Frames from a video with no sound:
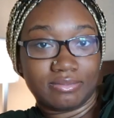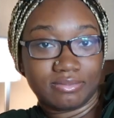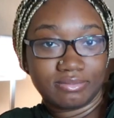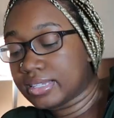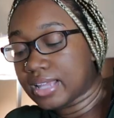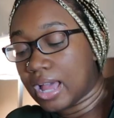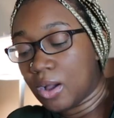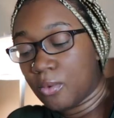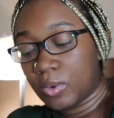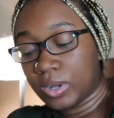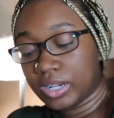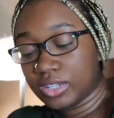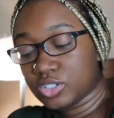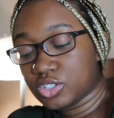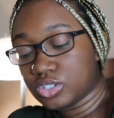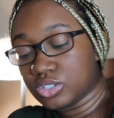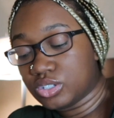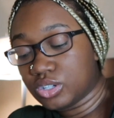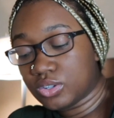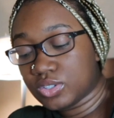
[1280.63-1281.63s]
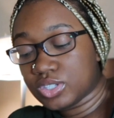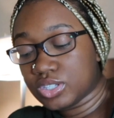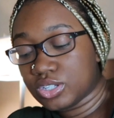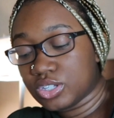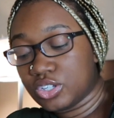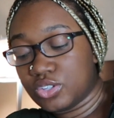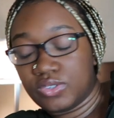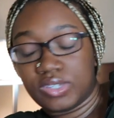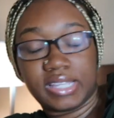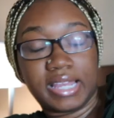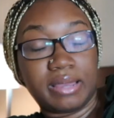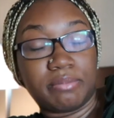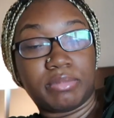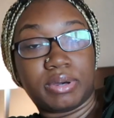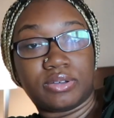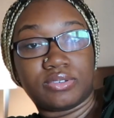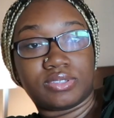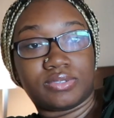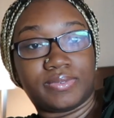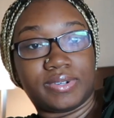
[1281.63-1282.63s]
Because I wanna go to Usain
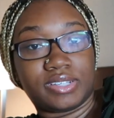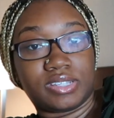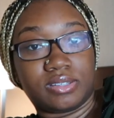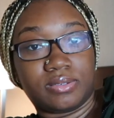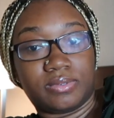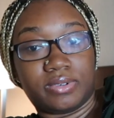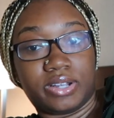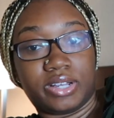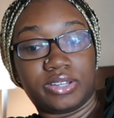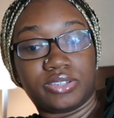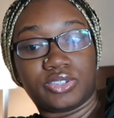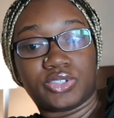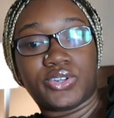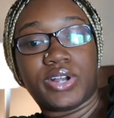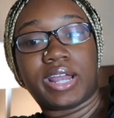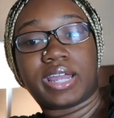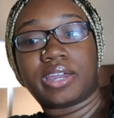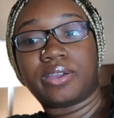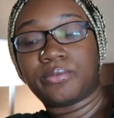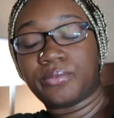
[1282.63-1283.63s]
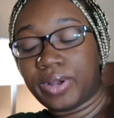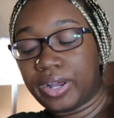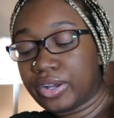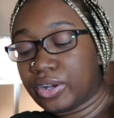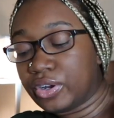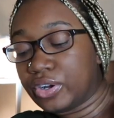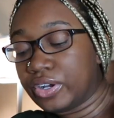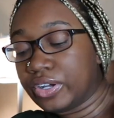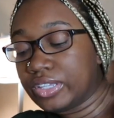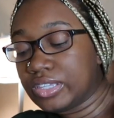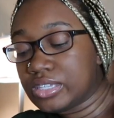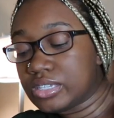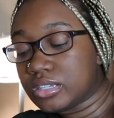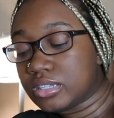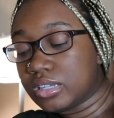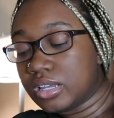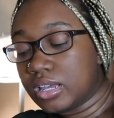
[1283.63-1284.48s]
Bolt's restaurant, Tracking Records.